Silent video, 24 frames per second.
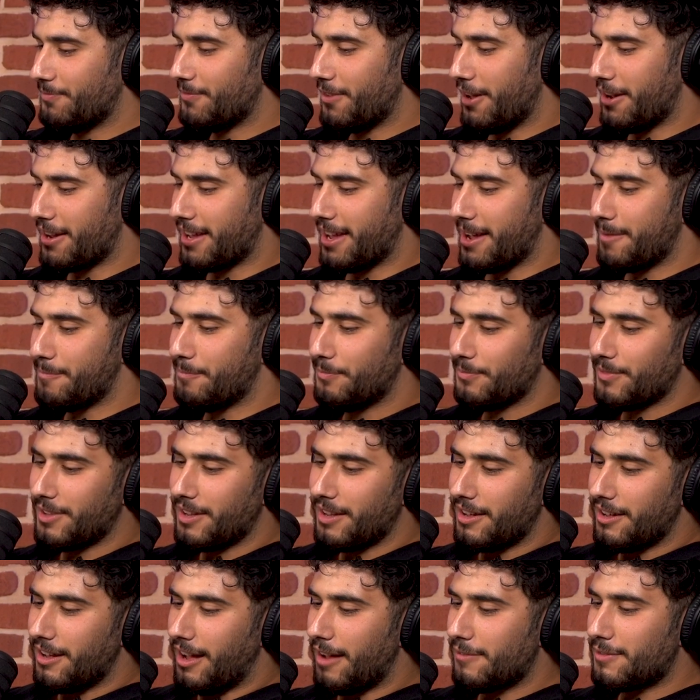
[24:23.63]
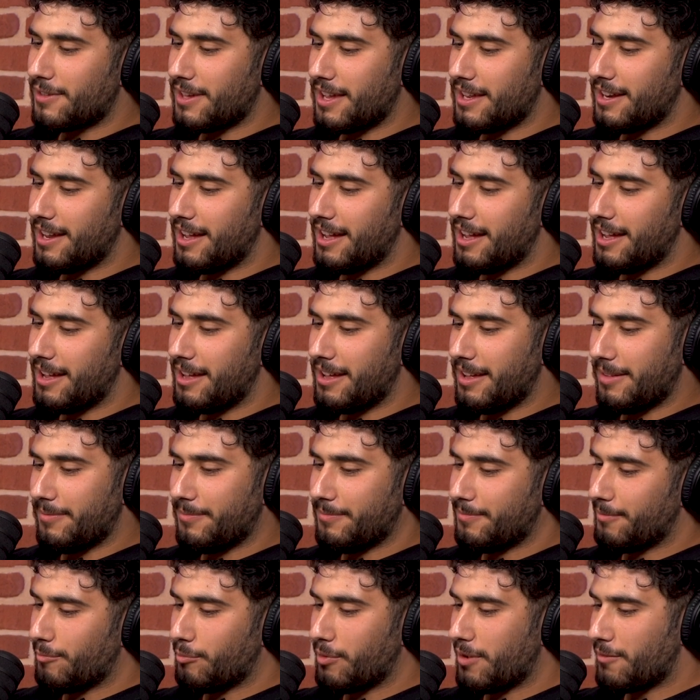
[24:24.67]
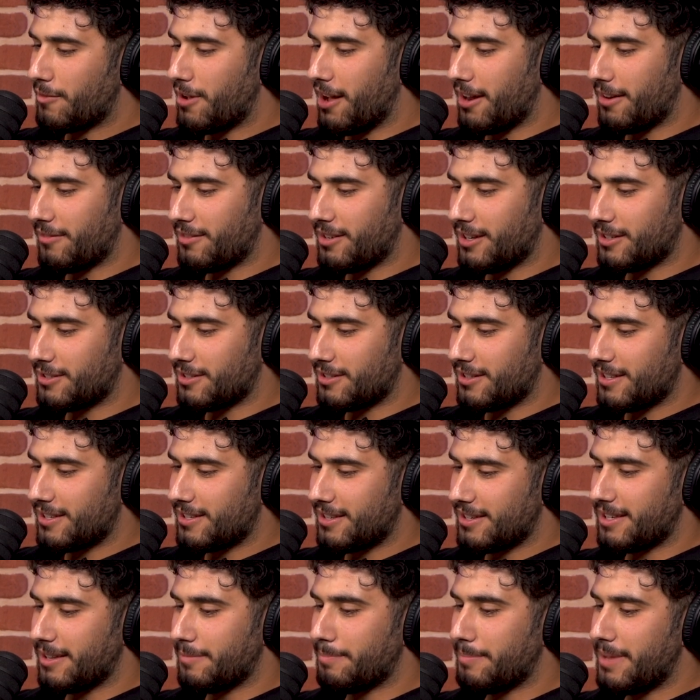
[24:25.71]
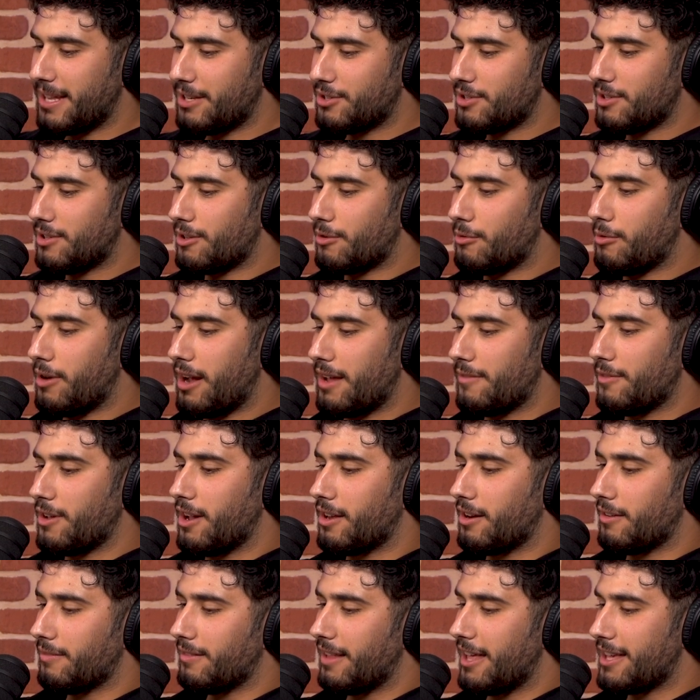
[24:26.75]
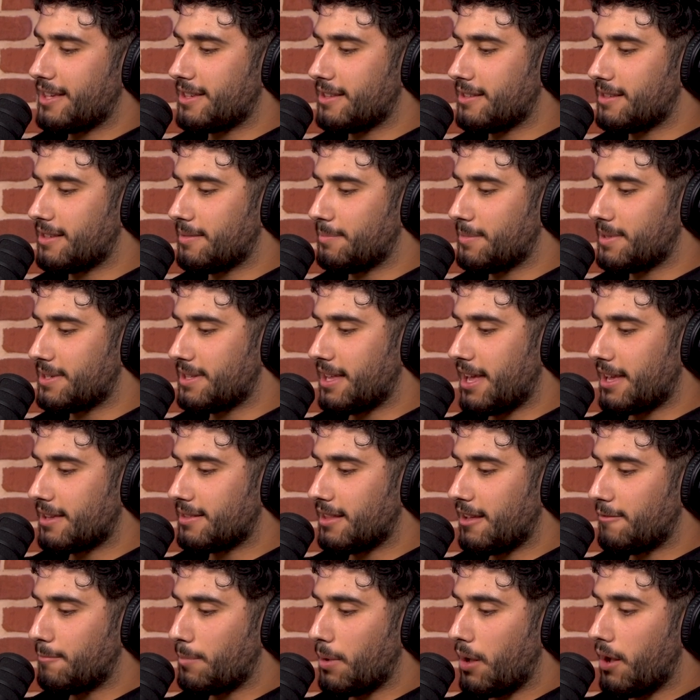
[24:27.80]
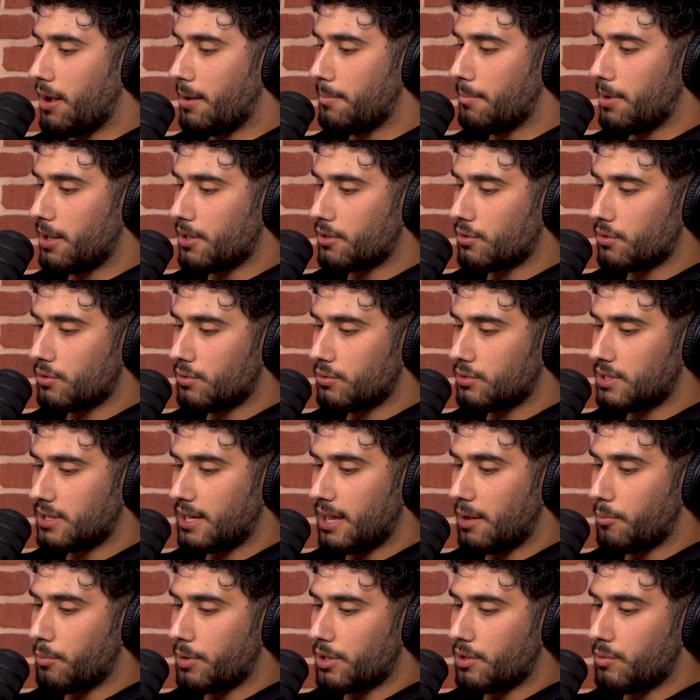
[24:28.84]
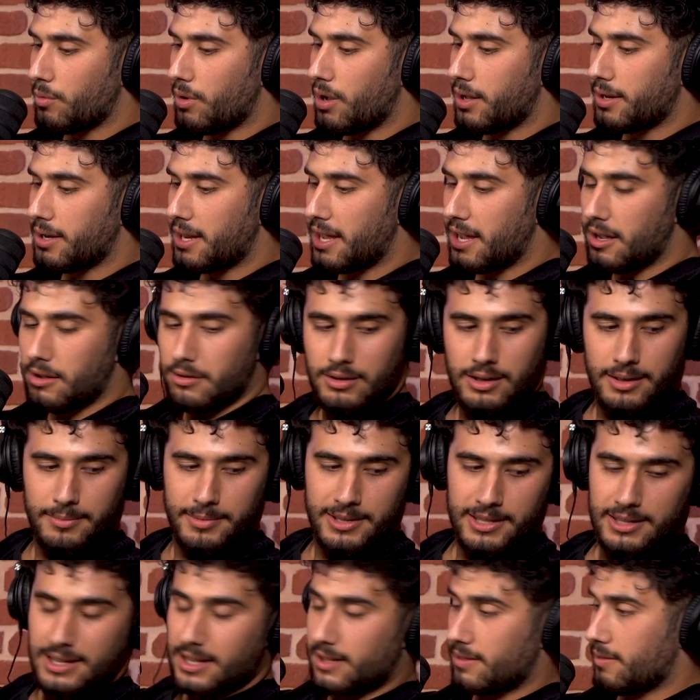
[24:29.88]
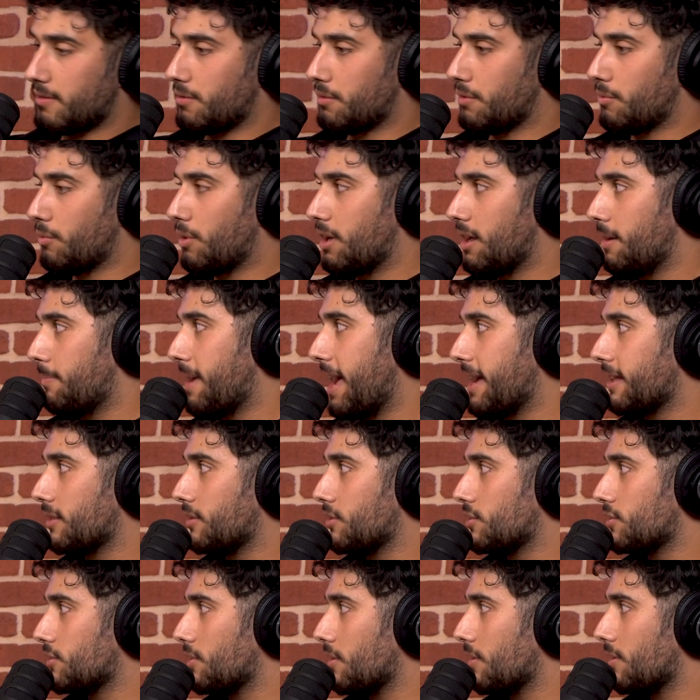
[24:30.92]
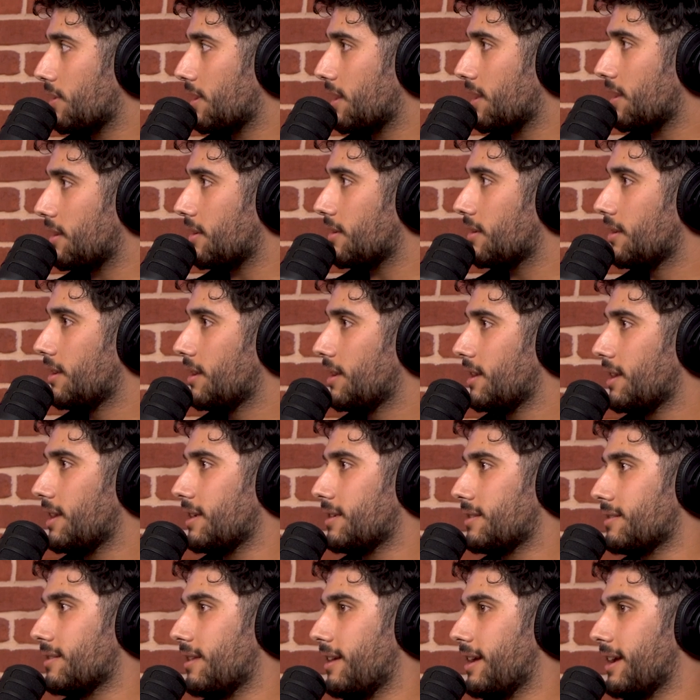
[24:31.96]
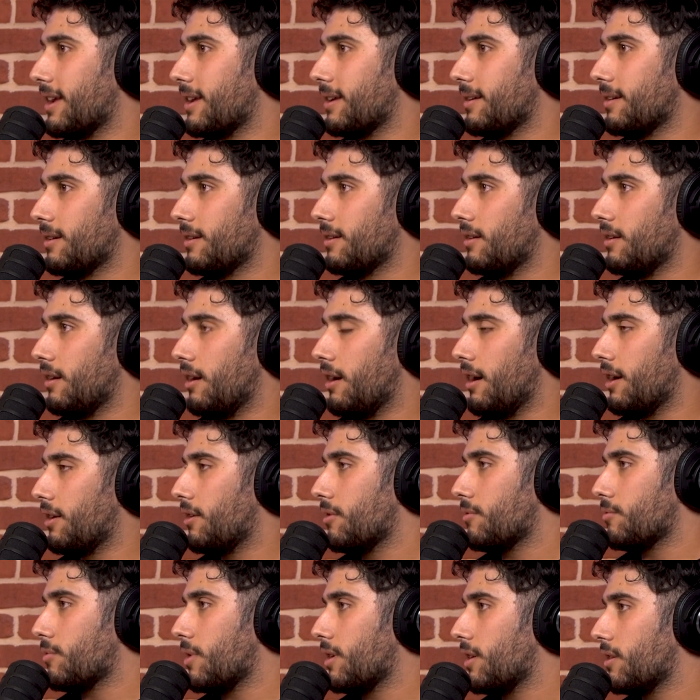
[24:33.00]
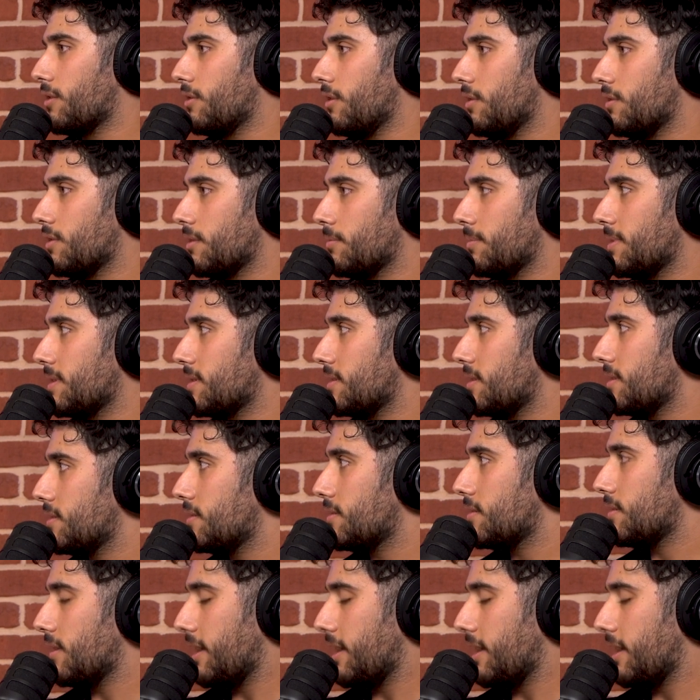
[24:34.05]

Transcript: Okay. Yeah. I've said, we've kind of touched on this. I said, mention the graveyard of lessons and mistakes left behind by you to get where you are now. I mean, that's sort of why I packed the shirt here is like, I don't run a clothing business.